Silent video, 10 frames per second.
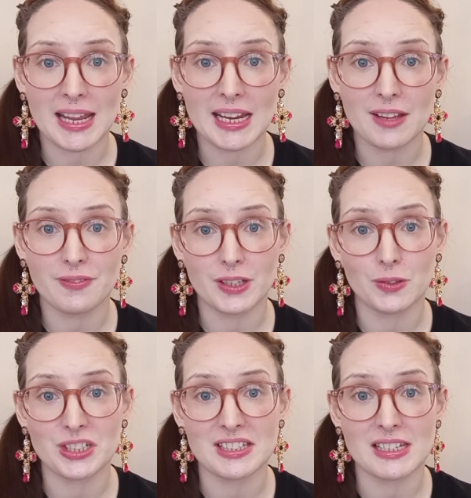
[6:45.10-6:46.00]
Blake
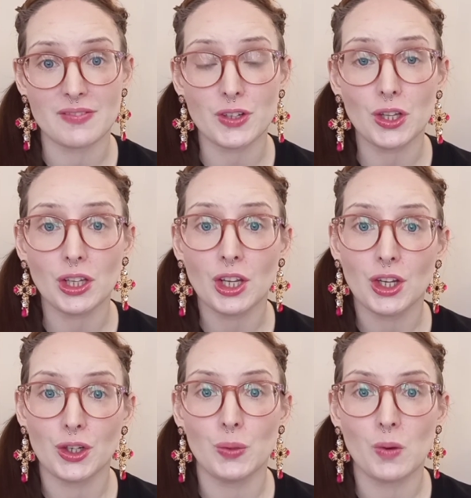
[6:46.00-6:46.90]
Fielder Civil,
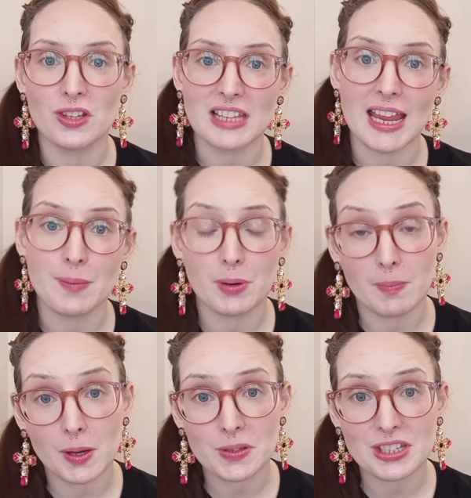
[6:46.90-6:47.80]
who was a
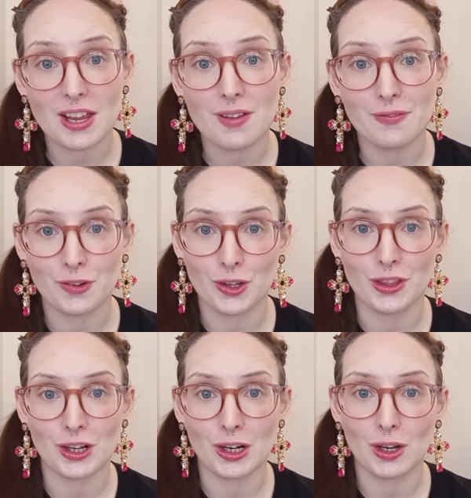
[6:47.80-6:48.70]
promoter
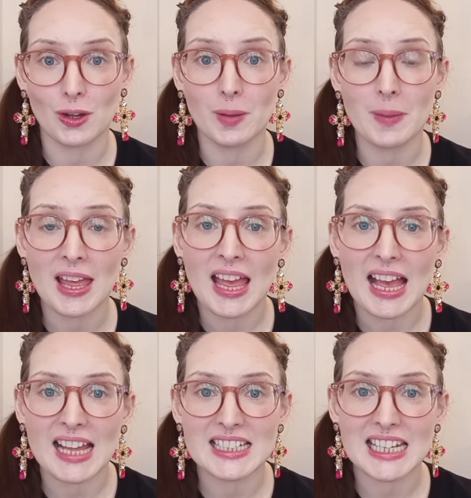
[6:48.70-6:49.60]
for the club,
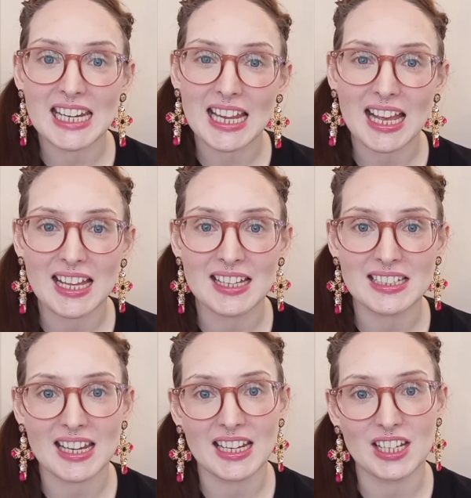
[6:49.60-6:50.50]
and he
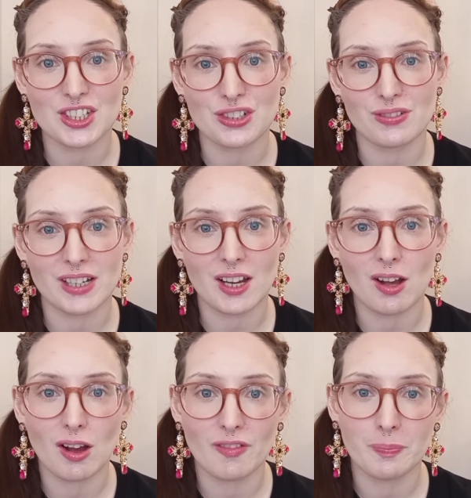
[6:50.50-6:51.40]
had a
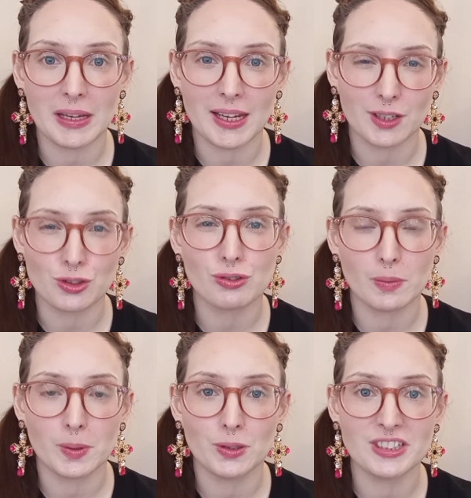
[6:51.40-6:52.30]
history of being a
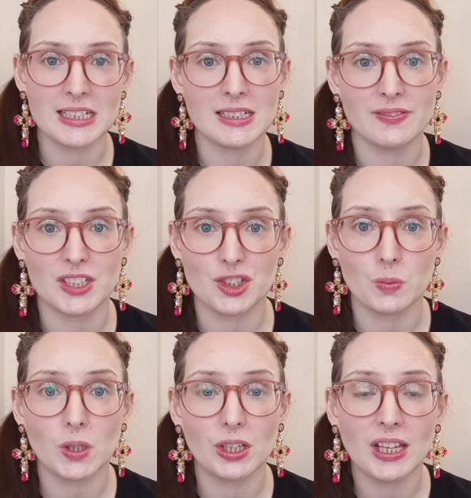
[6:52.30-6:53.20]
troubled
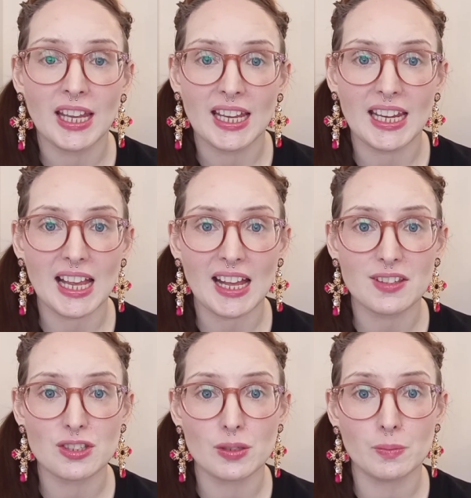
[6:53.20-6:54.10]
individual. He
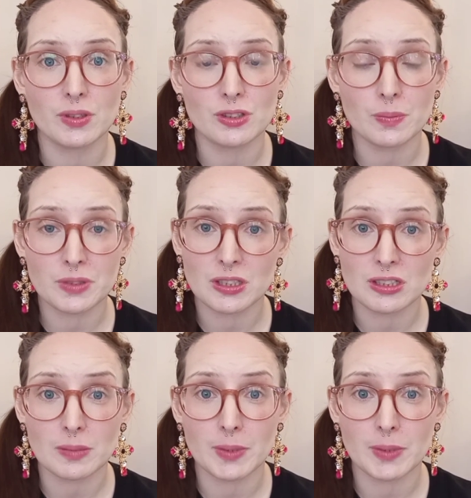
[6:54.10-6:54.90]
had some substance